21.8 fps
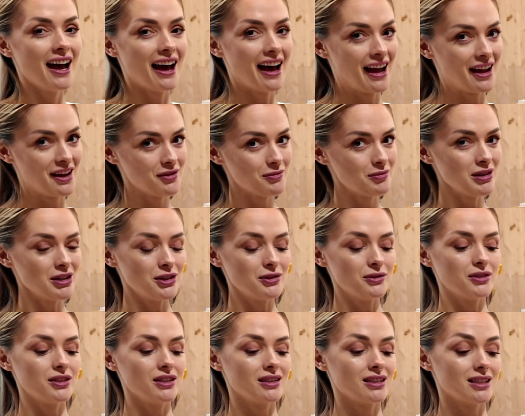I have been
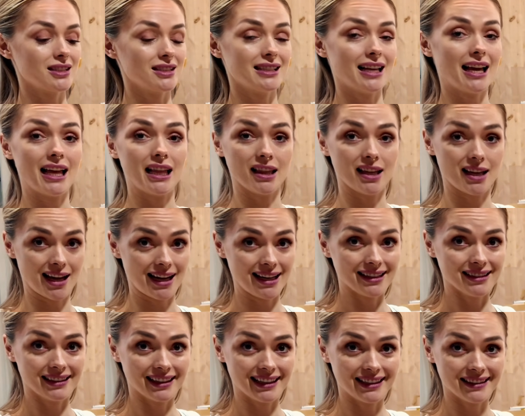using this a
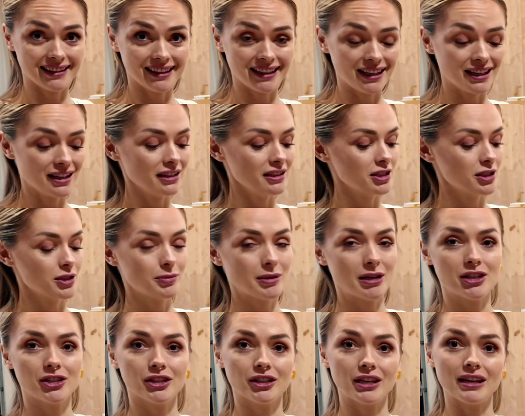lot lately,
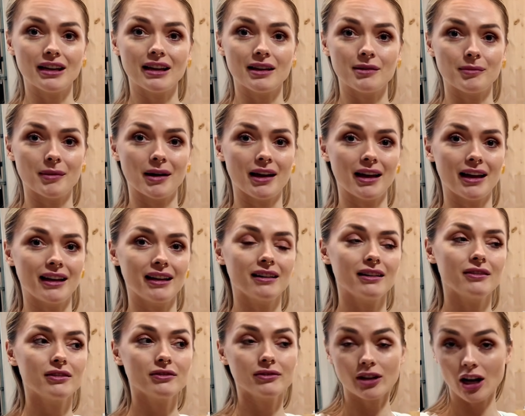especially in my
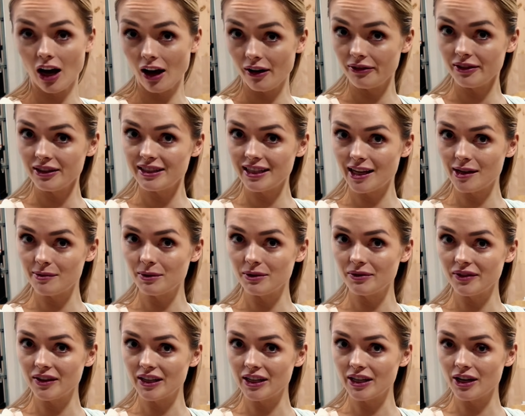coffee
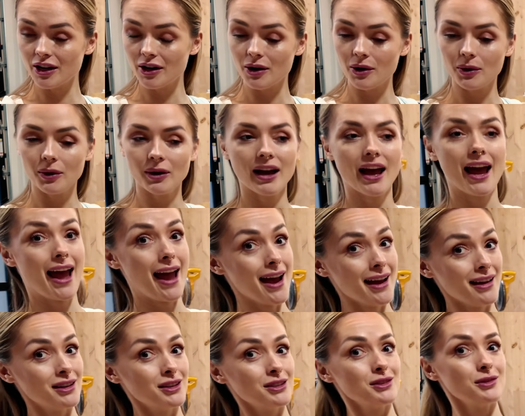table video
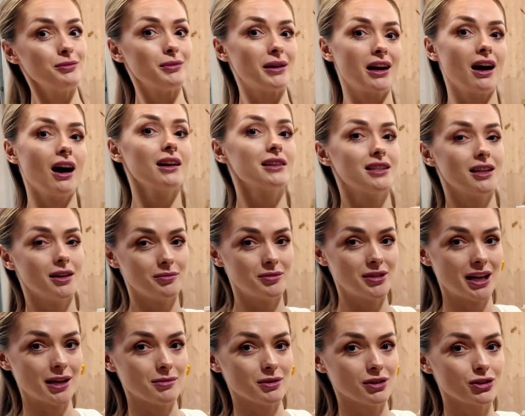and my hot tub
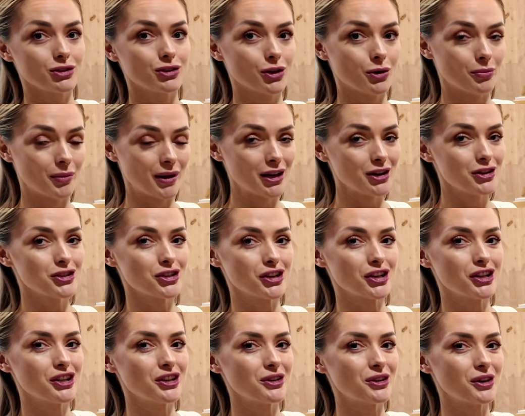table, so make
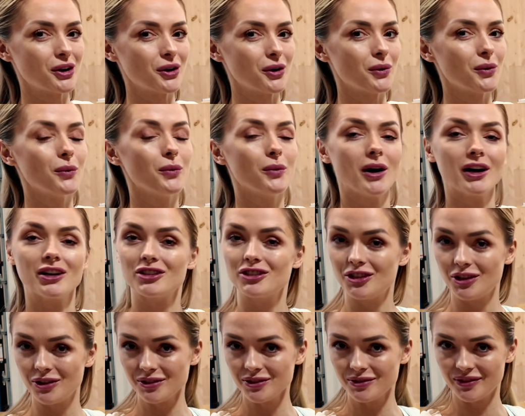sure you go
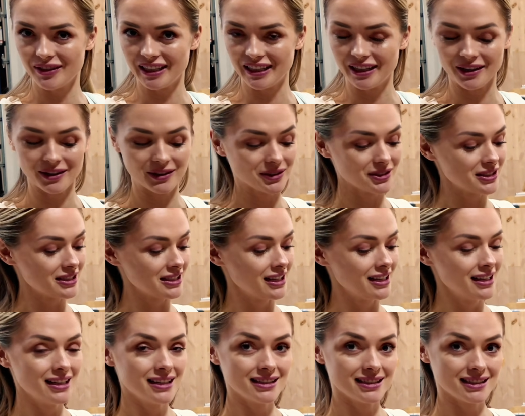watch those videos
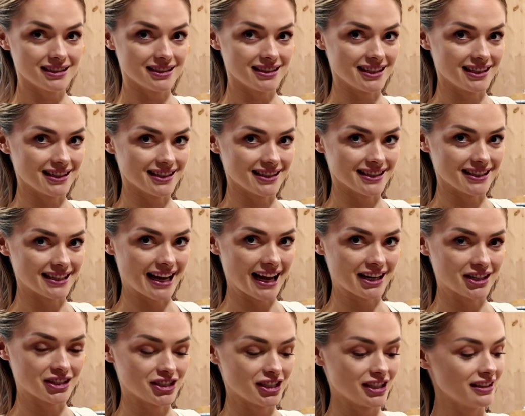to see this in
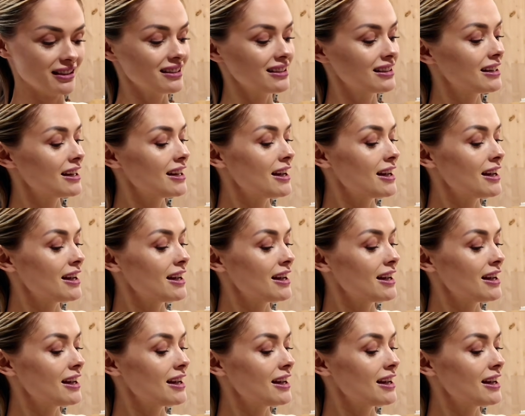action.